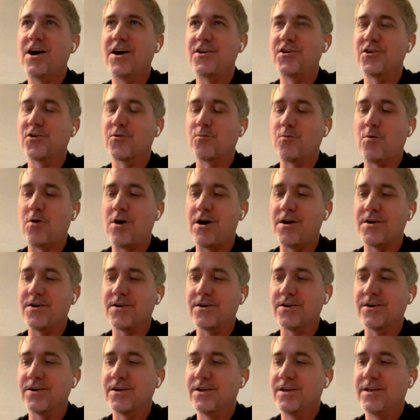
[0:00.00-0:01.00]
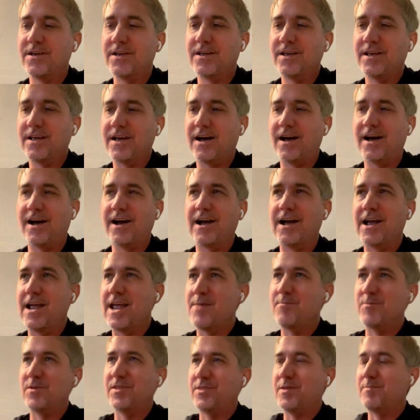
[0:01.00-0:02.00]
underwater uh,
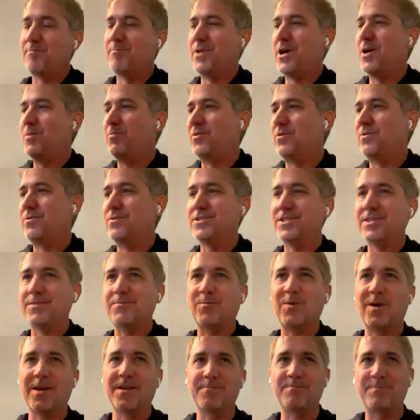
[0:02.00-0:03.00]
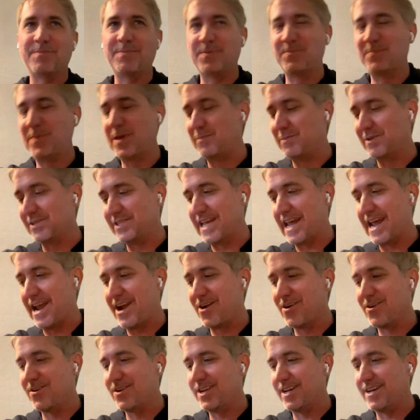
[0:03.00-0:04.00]
and with the bubbles and what people's
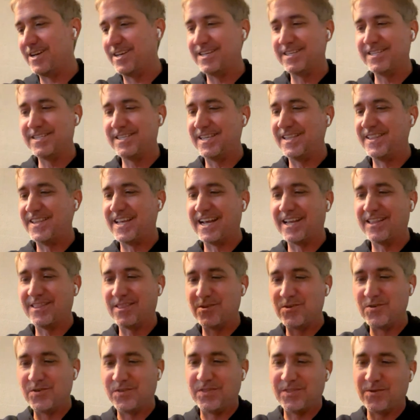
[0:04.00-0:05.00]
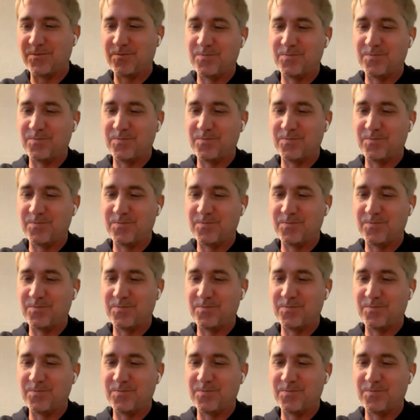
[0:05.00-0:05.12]
hair does and like the,